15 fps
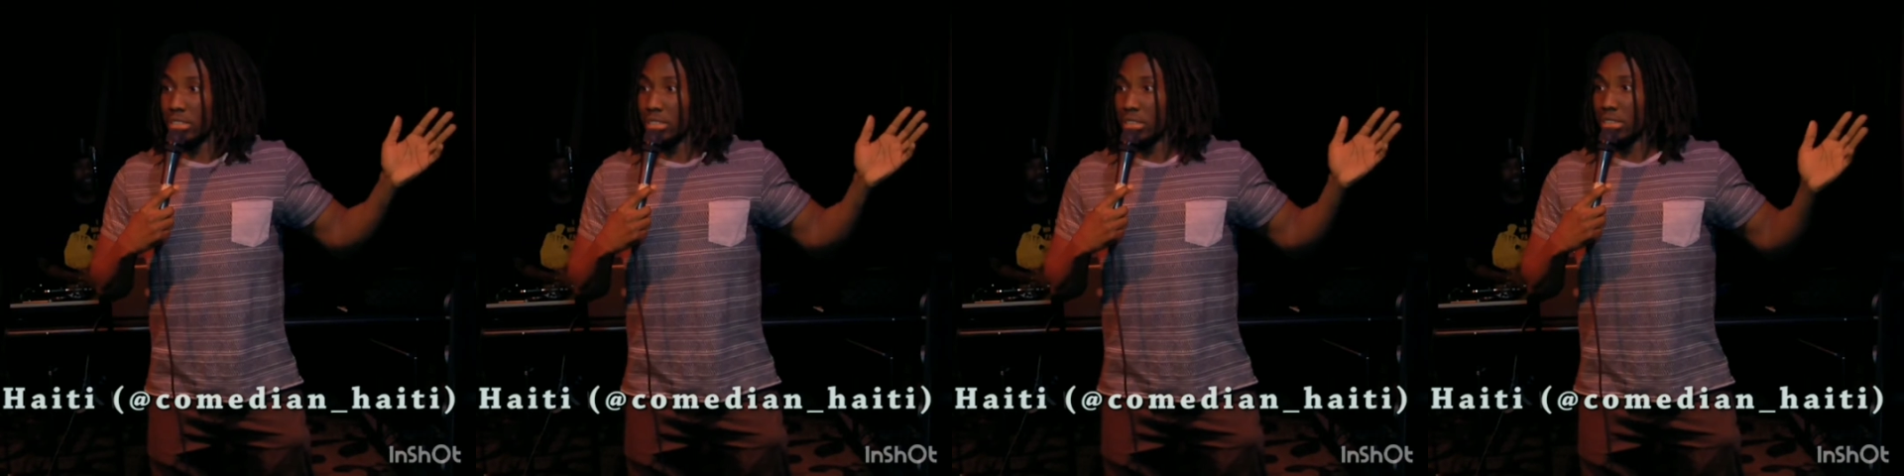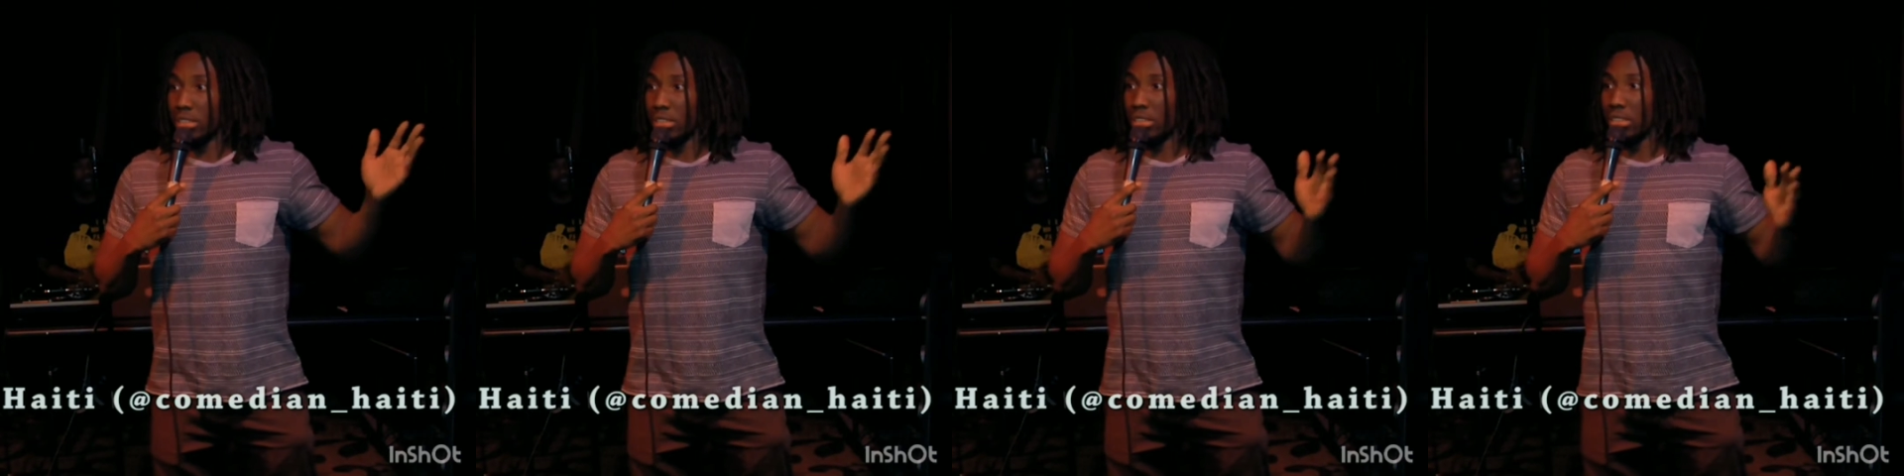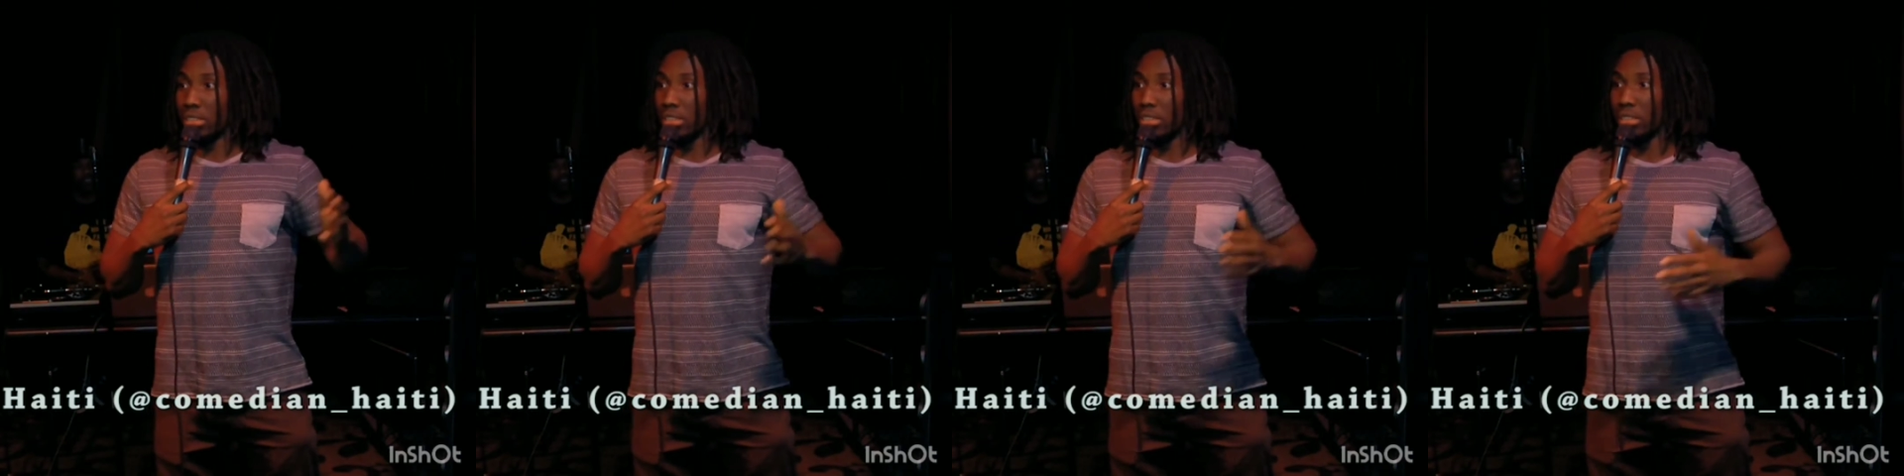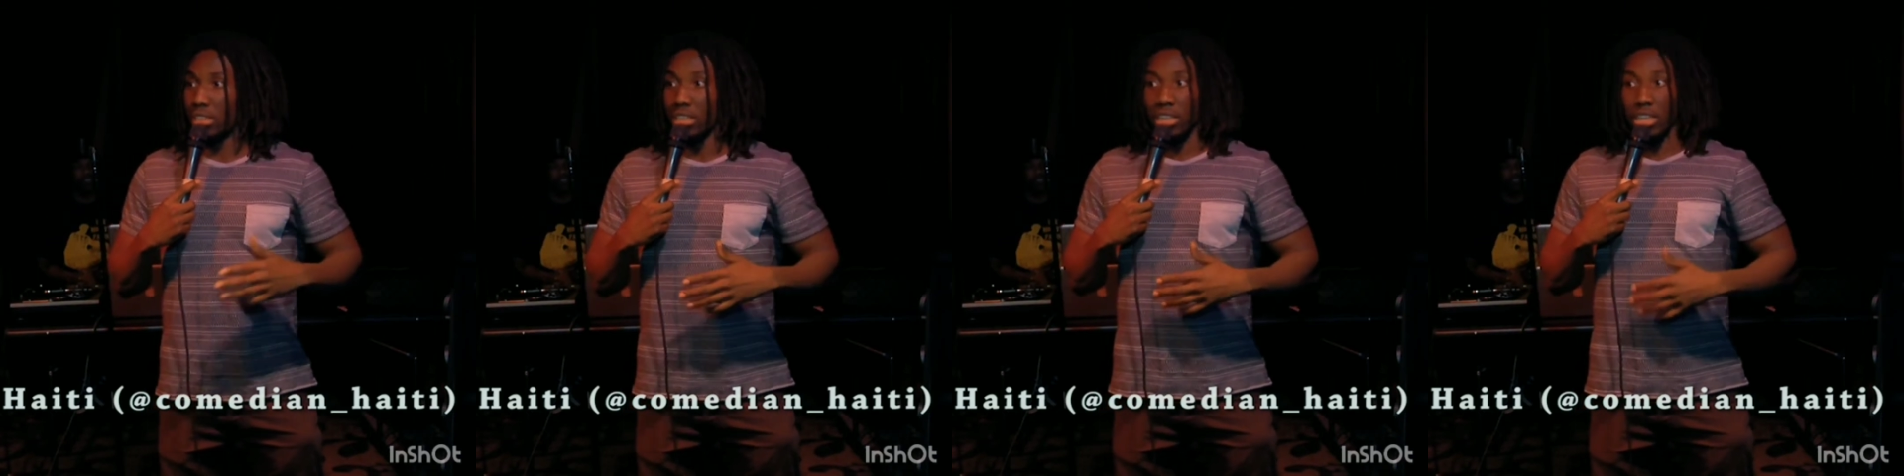We
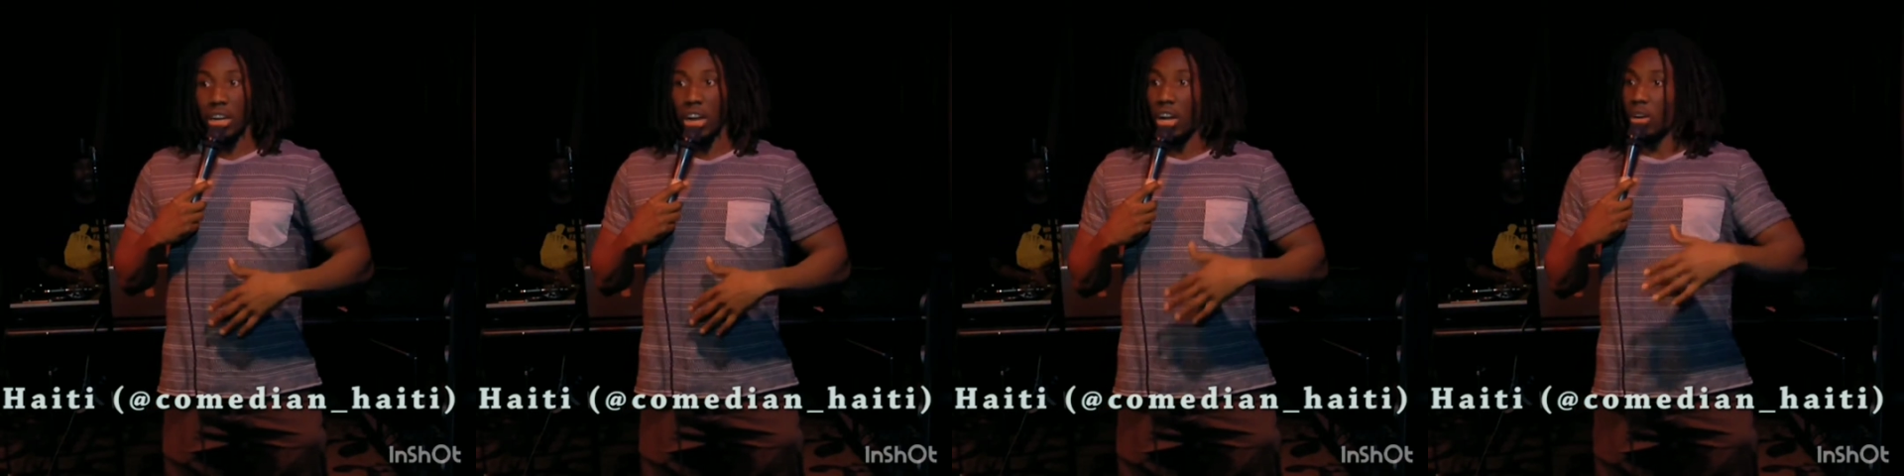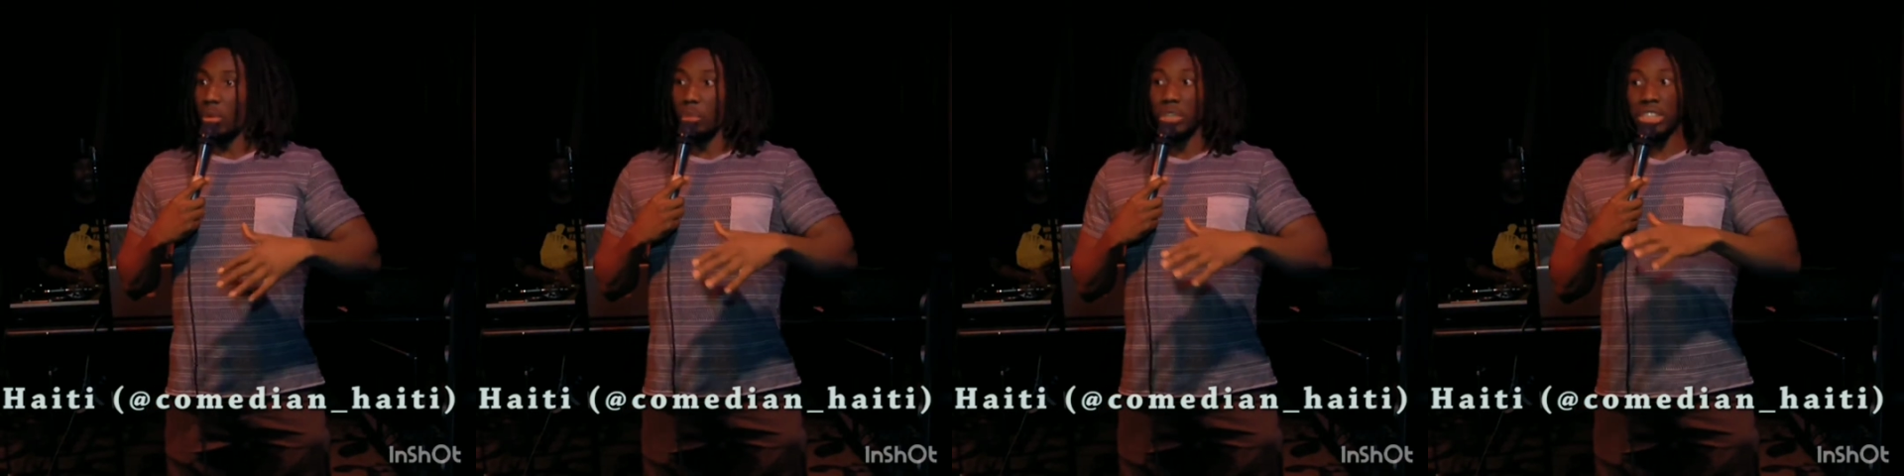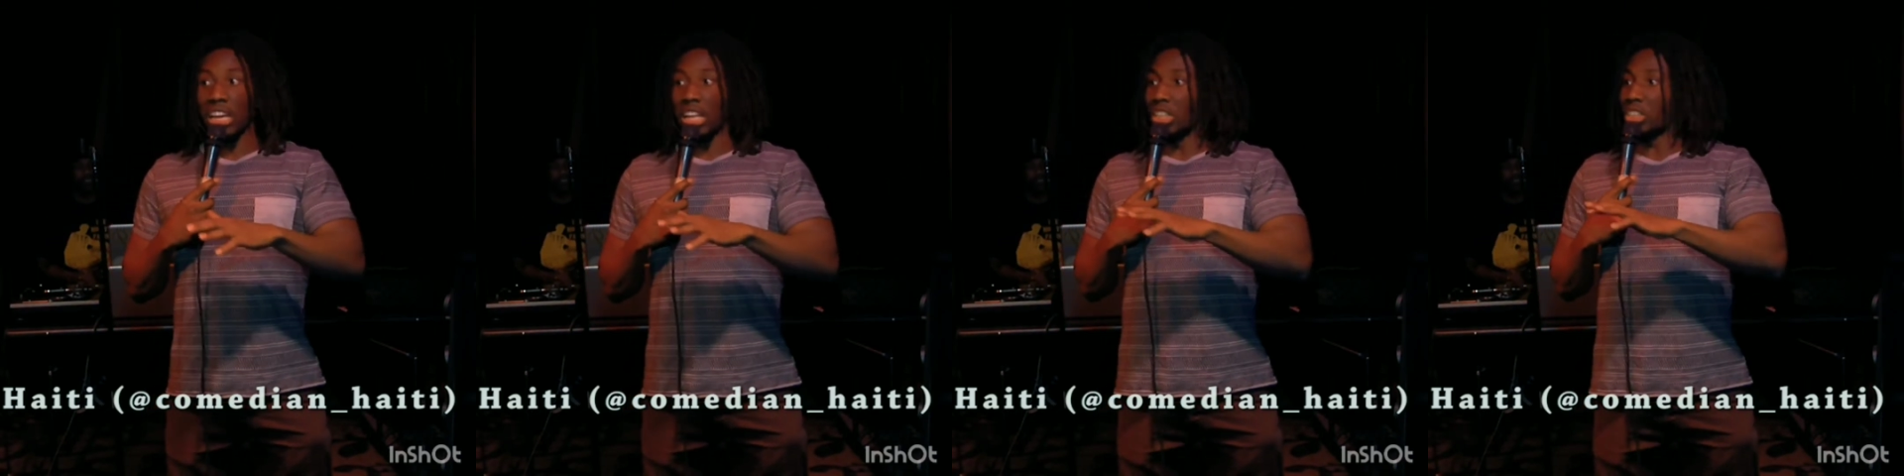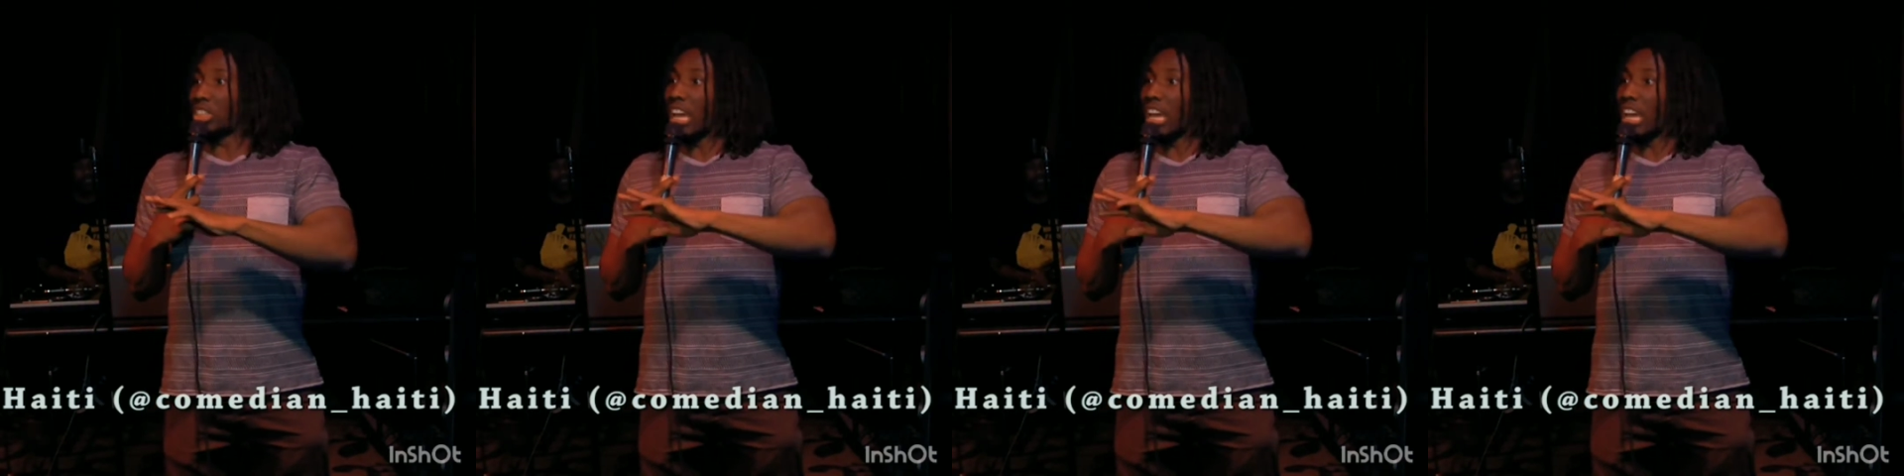share the